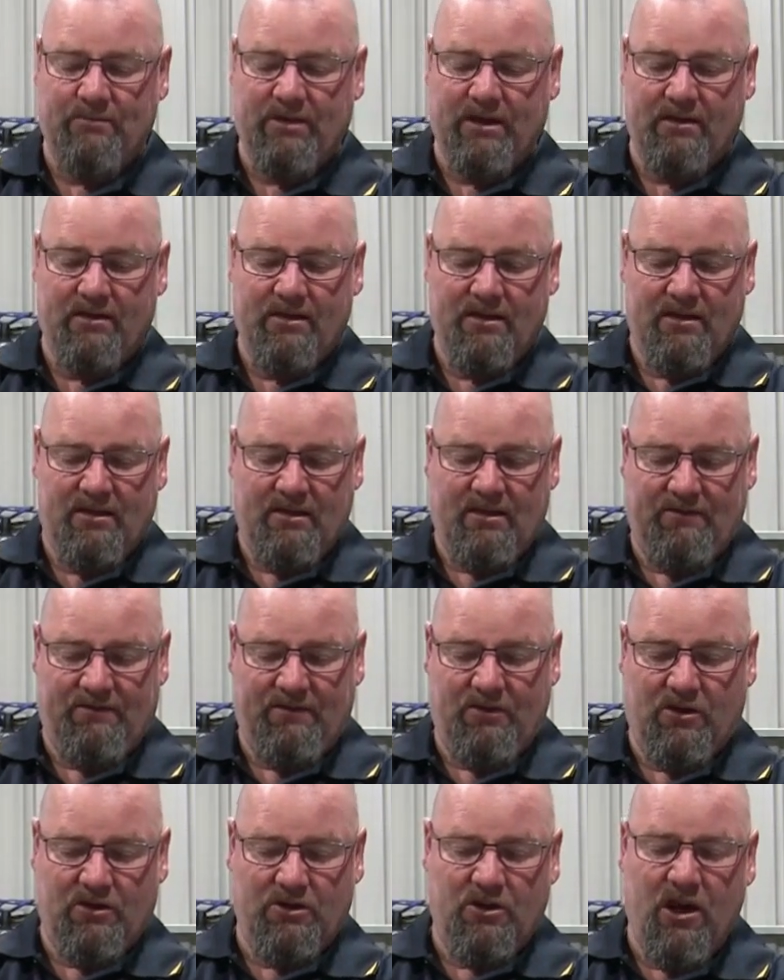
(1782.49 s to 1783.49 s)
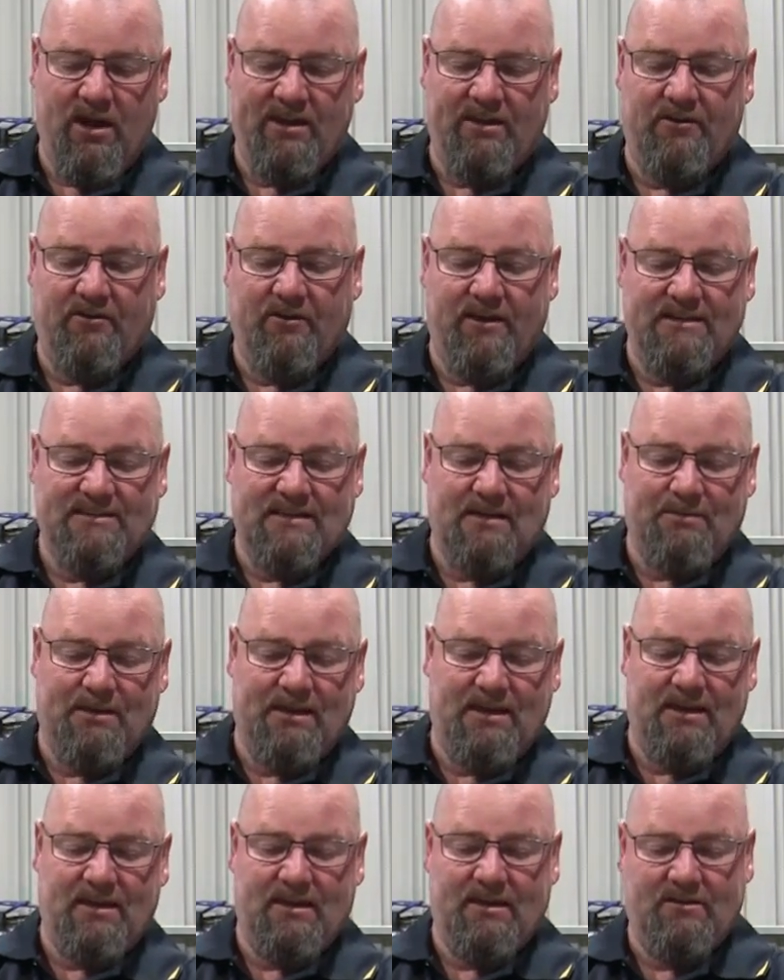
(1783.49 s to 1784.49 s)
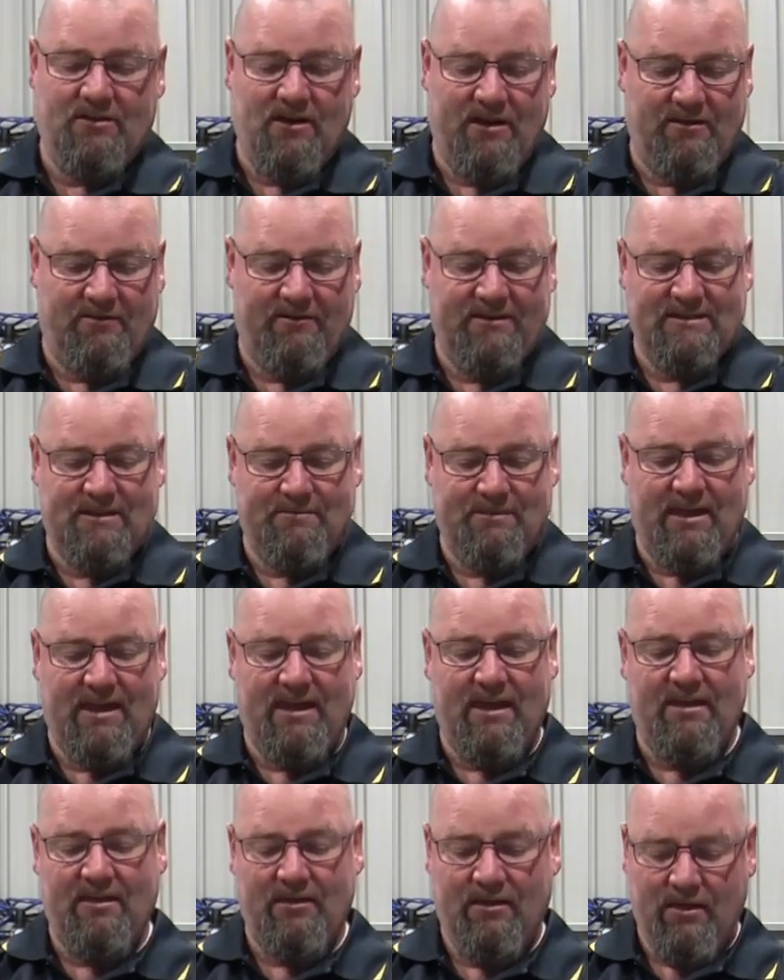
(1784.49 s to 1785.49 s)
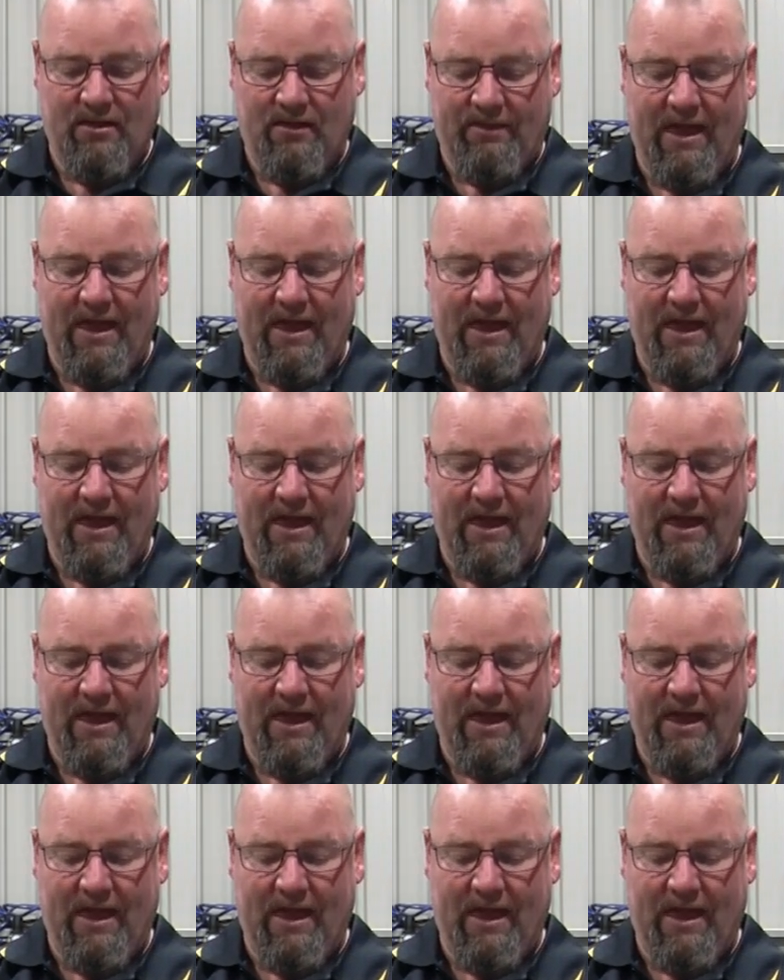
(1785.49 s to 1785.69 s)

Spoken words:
but if you've got 90 degrees up here and 90 degrees up there,